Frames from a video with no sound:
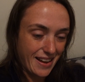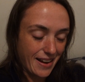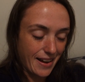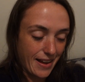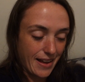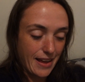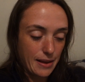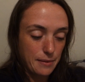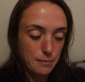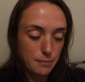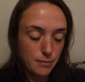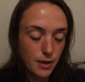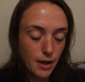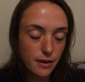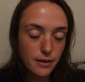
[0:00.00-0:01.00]
I
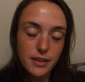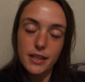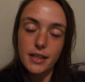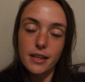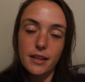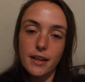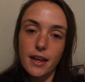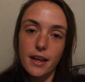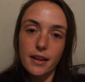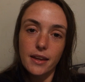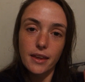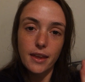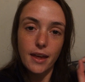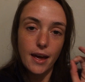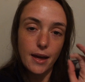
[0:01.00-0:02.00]
am currently
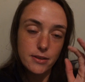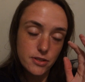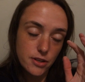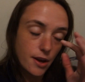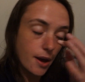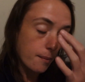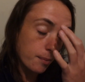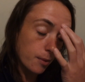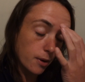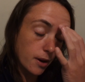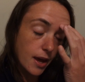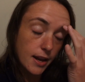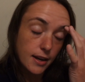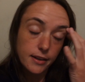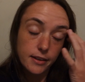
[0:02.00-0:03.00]
catching up on
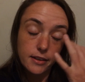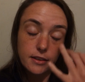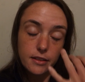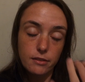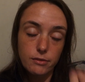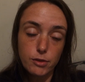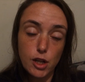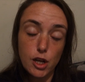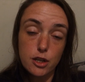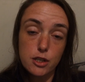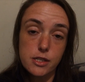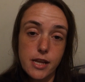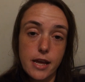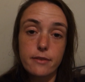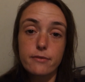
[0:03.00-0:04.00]
editing the
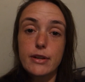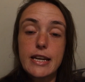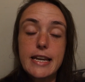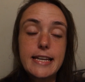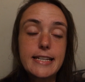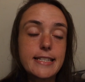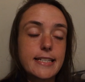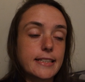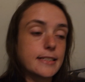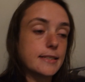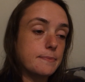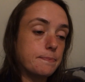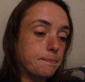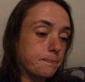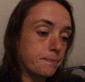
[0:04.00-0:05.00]
vlogs and releasing
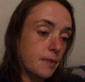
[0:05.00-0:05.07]
them,